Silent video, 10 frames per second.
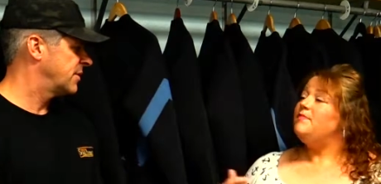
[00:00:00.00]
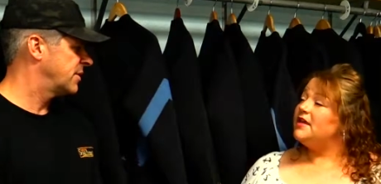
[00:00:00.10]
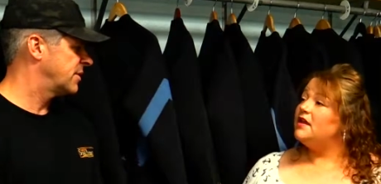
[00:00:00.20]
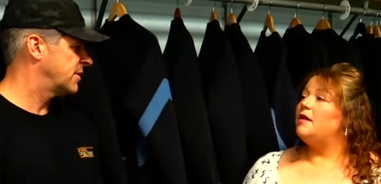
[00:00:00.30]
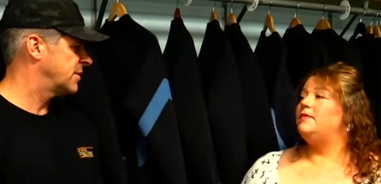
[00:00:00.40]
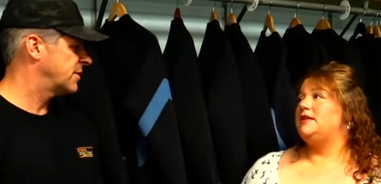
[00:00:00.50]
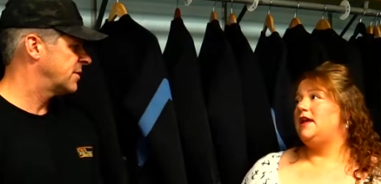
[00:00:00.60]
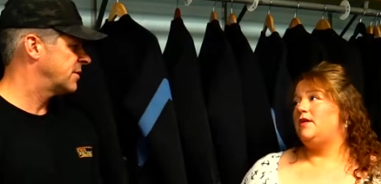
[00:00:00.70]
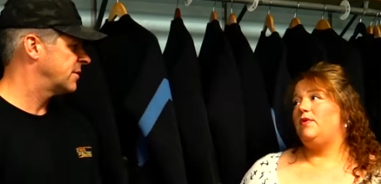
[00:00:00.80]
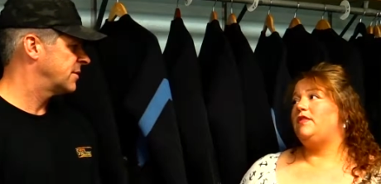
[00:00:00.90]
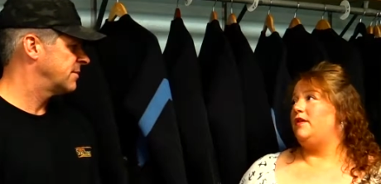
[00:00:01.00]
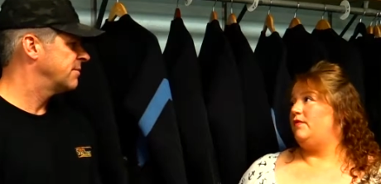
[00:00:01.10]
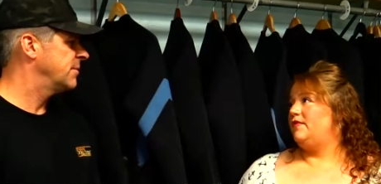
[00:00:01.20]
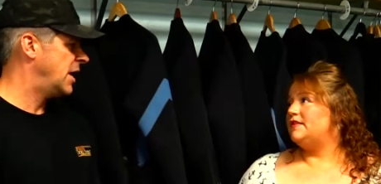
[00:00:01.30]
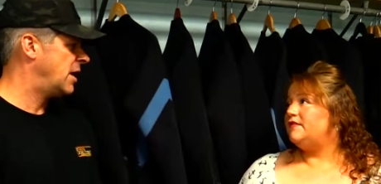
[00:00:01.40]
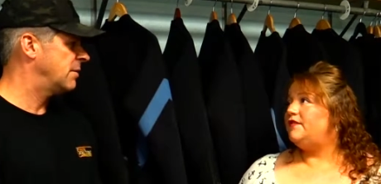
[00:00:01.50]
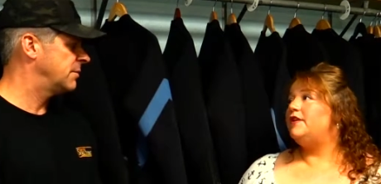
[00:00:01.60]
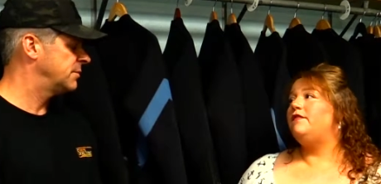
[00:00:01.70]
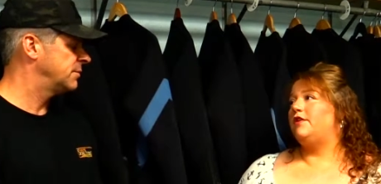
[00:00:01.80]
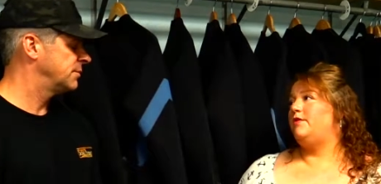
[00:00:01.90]
Speaker 1: Pick it up and take it with you. That's a
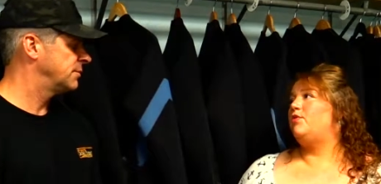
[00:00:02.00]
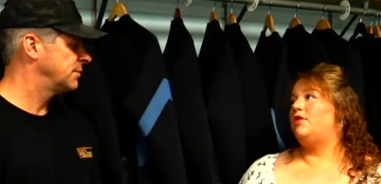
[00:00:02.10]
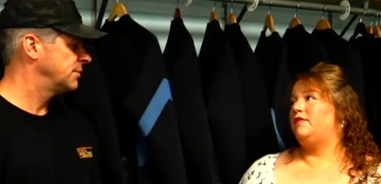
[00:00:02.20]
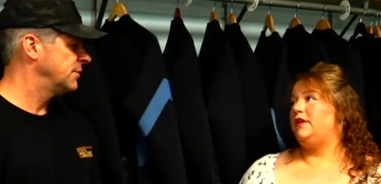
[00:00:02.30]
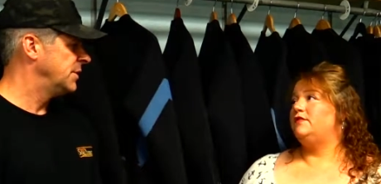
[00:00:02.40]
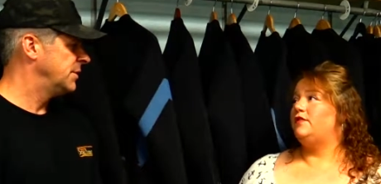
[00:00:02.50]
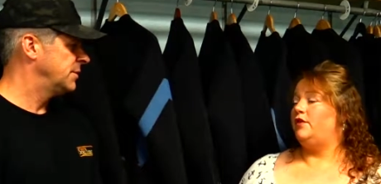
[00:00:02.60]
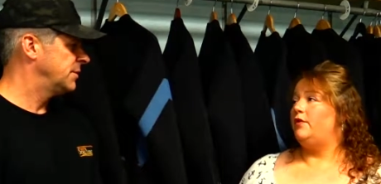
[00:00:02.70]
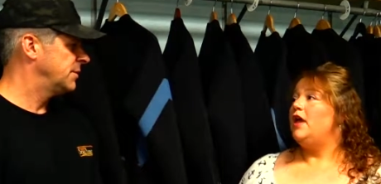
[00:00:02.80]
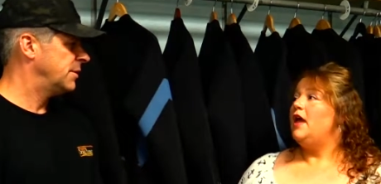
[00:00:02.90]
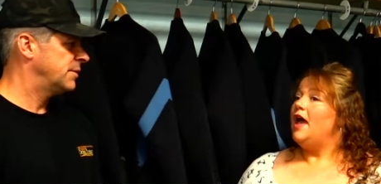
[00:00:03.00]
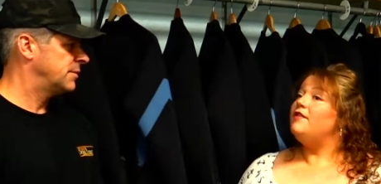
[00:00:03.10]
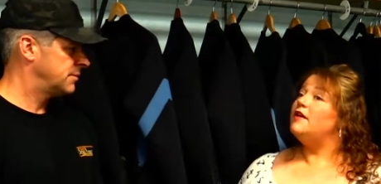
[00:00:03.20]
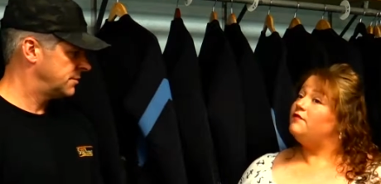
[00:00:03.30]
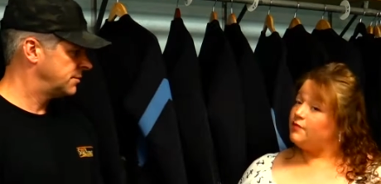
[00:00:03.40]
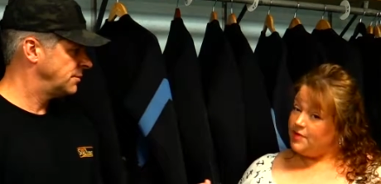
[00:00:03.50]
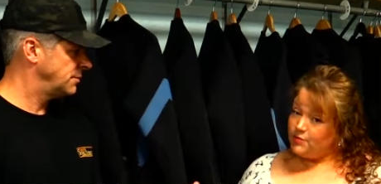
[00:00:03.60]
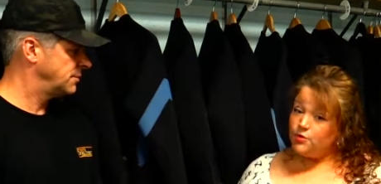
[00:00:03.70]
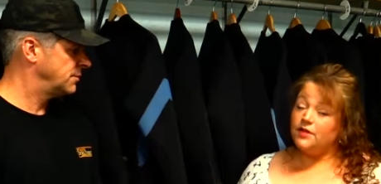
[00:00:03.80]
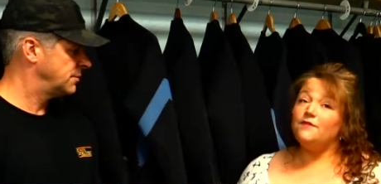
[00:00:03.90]
very, very important thing to do. And then for
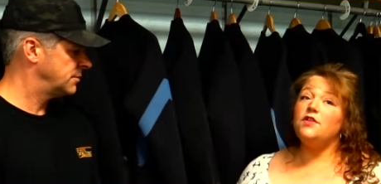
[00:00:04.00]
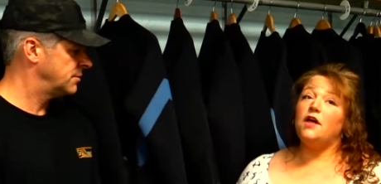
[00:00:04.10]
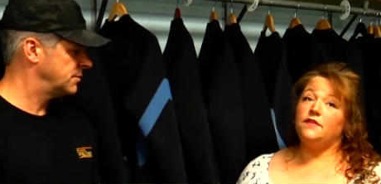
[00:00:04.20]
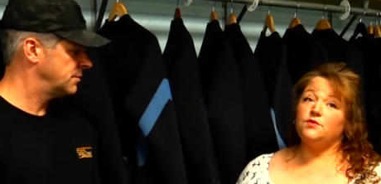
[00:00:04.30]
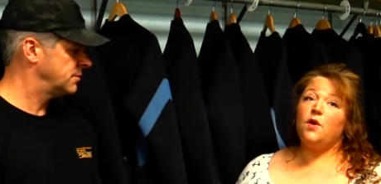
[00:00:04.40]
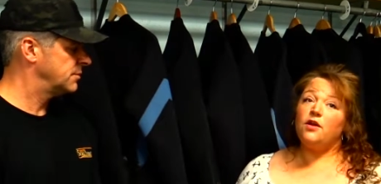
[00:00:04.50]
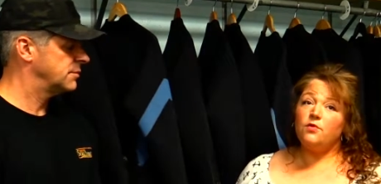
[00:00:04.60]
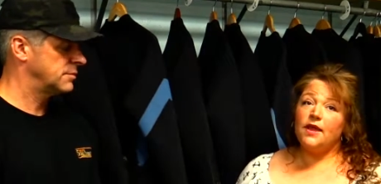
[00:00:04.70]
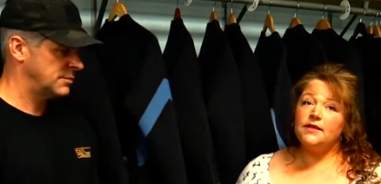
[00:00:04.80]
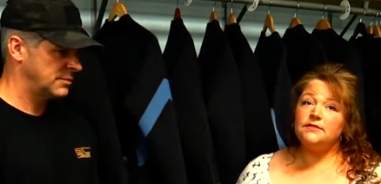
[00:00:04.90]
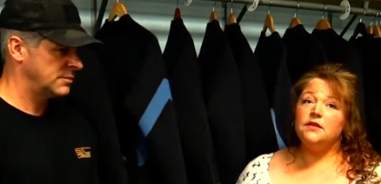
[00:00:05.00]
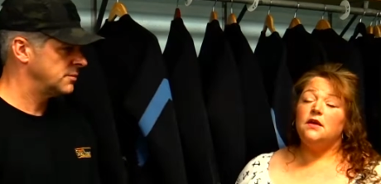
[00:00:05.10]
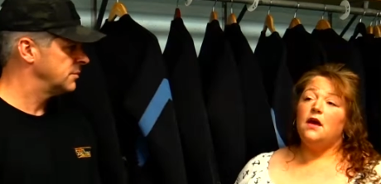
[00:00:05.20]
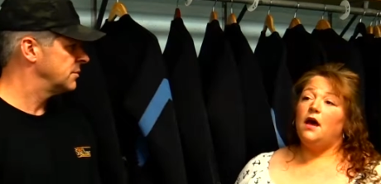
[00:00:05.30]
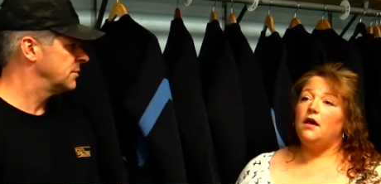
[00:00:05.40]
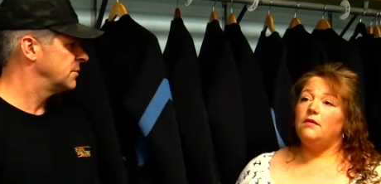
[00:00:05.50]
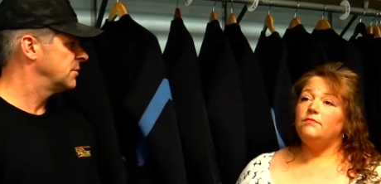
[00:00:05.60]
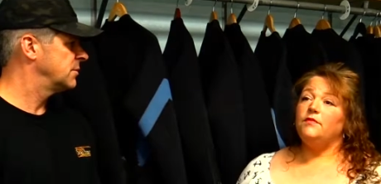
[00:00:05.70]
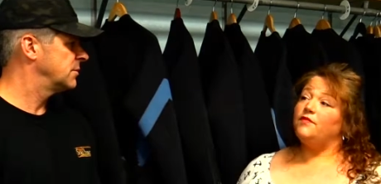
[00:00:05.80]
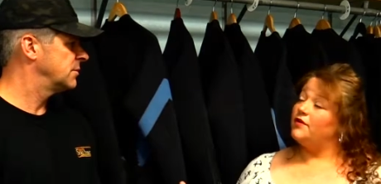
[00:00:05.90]
people who live along these waterways,
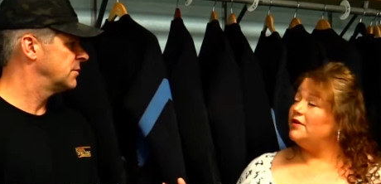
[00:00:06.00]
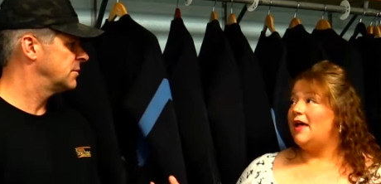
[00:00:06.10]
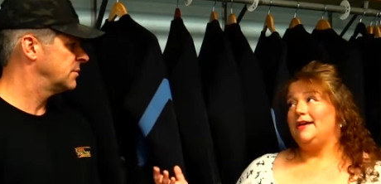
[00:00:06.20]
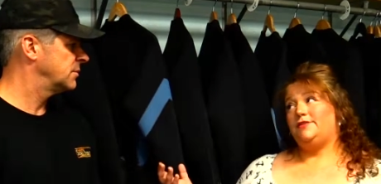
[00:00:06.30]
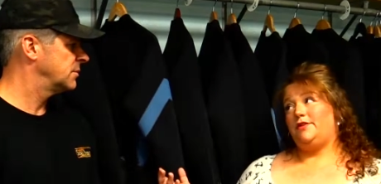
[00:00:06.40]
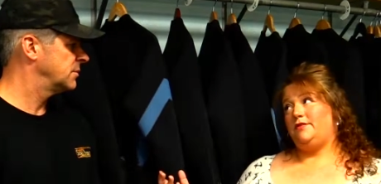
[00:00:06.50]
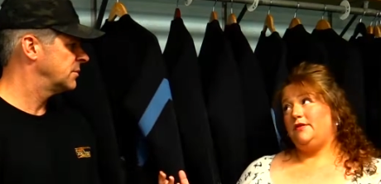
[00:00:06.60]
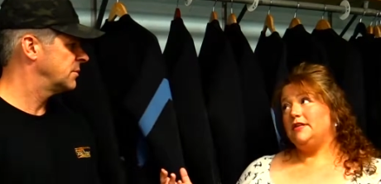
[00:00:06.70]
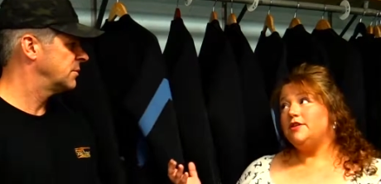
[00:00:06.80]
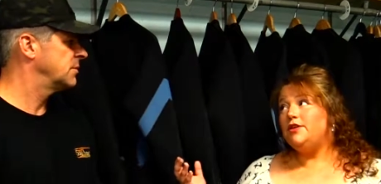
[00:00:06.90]
fertilizer is a